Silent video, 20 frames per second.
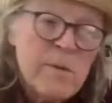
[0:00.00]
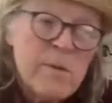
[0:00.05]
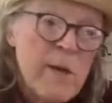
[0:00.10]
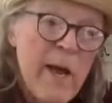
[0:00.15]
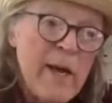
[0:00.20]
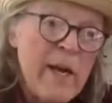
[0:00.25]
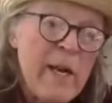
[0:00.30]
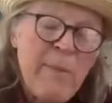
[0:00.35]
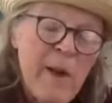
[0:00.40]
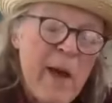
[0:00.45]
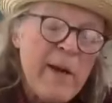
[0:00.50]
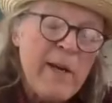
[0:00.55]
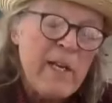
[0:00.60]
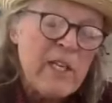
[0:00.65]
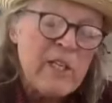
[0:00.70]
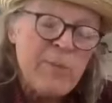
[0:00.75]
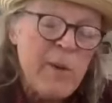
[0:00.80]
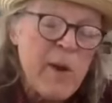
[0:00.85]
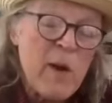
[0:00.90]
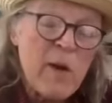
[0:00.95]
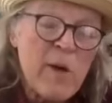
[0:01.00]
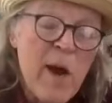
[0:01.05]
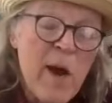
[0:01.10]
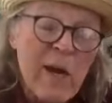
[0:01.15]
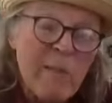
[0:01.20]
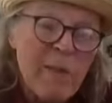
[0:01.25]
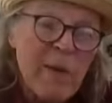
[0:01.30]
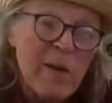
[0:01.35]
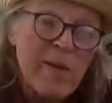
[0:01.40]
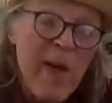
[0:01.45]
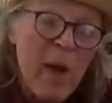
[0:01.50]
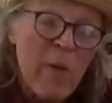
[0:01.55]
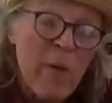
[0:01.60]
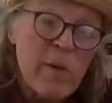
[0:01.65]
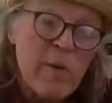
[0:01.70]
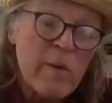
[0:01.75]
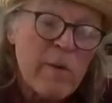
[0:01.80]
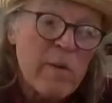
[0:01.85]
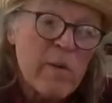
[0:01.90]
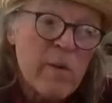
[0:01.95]
any any spirit guide about that
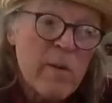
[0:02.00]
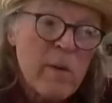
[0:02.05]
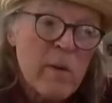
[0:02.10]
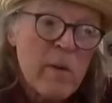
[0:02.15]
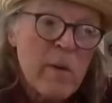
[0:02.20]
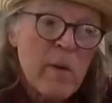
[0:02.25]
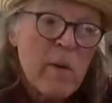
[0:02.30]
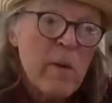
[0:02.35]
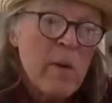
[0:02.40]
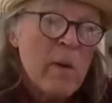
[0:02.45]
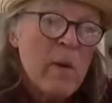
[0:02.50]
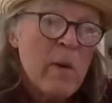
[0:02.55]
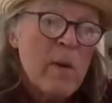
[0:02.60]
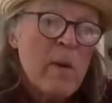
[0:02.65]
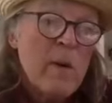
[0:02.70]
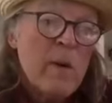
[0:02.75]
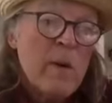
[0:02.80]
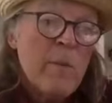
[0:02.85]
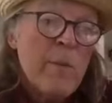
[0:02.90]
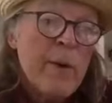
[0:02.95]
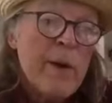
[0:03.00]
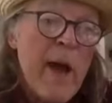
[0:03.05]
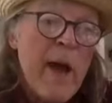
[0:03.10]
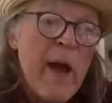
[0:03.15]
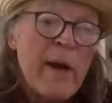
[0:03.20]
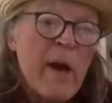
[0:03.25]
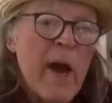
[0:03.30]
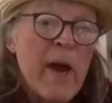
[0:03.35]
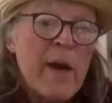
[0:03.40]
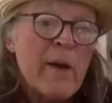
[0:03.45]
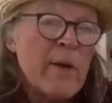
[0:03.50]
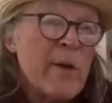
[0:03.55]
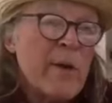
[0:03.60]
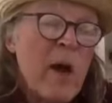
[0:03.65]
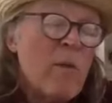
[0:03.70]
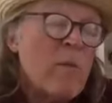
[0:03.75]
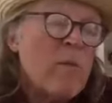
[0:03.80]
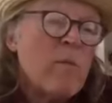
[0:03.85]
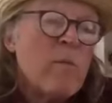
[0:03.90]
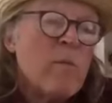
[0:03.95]
one. But I don't, I don't
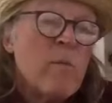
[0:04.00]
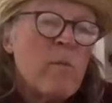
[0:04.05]
know.